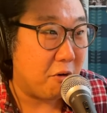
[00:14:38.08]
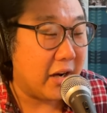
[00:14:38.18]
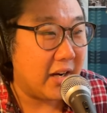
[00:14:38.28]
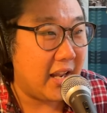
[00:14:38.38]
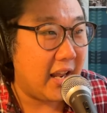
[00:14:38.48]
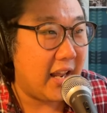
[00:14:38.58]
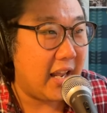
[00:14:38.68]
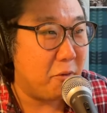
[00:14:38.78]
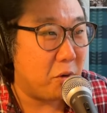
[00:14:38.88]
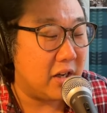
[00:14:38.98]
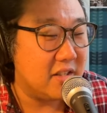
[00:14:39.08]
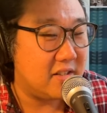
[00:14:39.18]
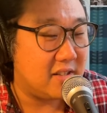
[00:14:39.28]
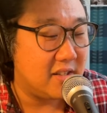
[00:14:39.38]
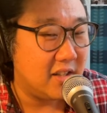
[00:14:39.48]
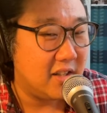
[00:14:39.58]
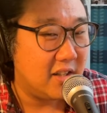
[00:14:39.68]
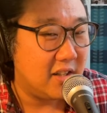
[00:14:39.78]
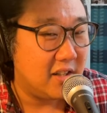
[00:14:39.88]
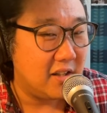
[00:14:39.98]
Right? It was...
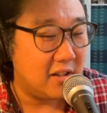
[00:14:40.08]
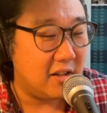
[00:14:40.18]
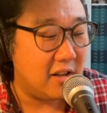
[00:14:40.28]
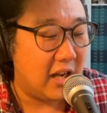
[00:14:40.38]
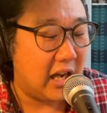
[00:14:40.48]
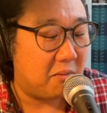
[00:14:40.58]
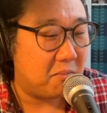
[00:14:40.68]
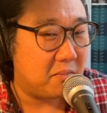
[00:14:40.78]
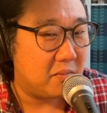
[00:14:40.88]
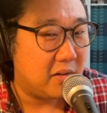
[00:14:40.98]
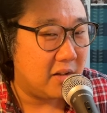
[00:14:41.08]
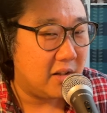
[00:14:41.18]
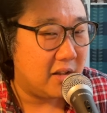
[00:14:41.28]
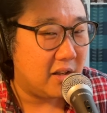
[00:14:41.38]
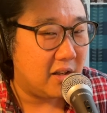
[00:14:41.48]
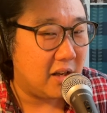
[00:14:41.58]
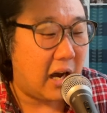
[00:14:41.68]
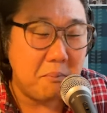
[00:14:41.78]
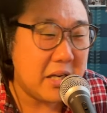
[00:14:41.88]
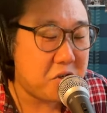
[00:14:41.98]
I'm
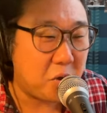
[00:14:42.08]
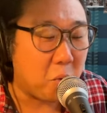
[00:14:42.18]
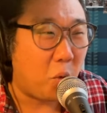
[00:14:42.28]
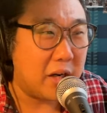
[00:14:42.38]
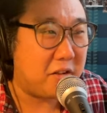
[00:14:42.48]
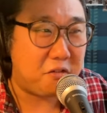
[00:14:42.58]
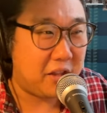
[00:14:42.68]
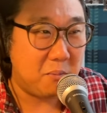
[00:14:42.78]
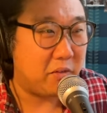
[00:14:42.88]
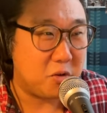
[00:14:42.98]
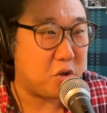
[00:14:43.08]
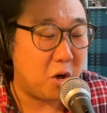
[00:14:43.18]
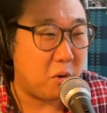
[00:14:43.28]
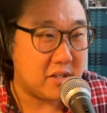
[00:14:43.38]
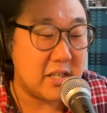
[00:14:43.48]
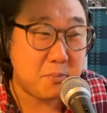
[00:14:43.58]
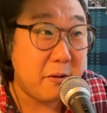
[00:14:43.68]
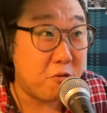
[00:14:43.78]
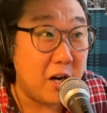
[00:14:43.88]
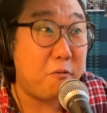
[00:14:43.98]
not sure what the theme of the show was. It's
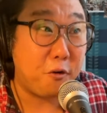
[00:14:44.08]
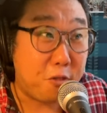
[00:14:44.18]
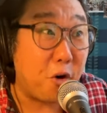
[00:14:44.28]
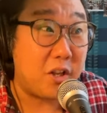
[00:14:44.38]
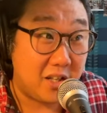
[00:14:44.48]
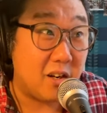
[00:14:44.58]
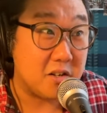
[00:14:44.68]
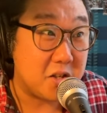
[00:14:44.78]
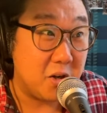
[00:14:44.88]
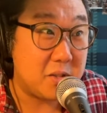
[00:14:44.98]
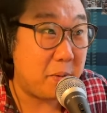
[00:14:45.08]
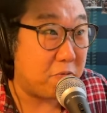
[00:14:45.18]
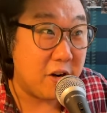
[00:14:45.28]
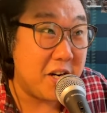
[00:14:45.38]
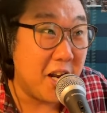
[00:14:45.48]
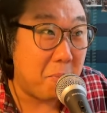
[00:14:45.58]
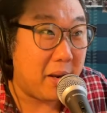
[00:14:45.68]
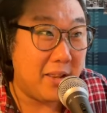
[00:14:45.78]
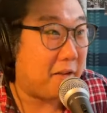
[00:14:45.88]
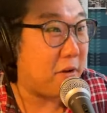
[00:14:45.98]
been running for 30 years, though. It's been written up
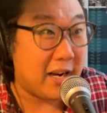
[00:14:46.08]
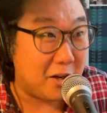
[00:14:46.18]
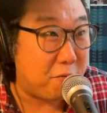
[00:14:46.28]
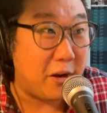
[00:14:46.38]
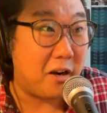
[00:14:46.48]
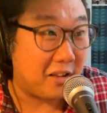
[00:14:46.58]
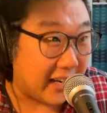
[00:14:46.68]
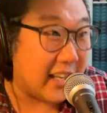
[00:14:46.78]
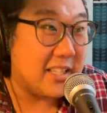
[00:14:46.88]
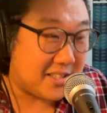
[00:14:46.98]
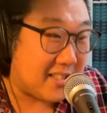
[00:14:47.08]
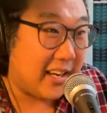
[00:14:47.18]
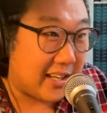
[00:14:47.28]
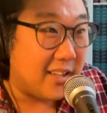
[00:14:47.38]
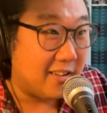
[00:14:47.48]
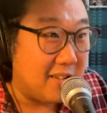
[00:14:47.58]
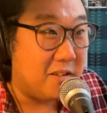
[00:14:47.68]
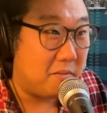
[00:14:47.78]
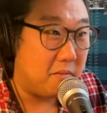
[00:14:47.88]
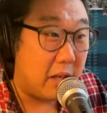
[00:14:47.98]
by, like, Vanity Fair. Like, it's like...
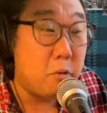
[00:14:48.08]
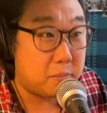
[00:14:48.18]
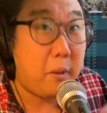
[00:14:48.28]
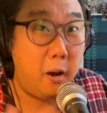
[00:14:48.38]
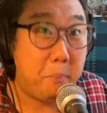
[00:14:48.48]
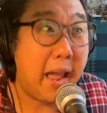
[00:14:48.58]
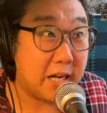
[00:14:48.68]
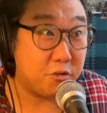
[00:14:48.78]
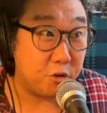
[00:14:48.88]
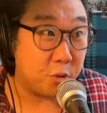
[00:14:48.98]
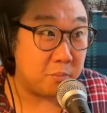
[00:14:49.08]
It was a packed room.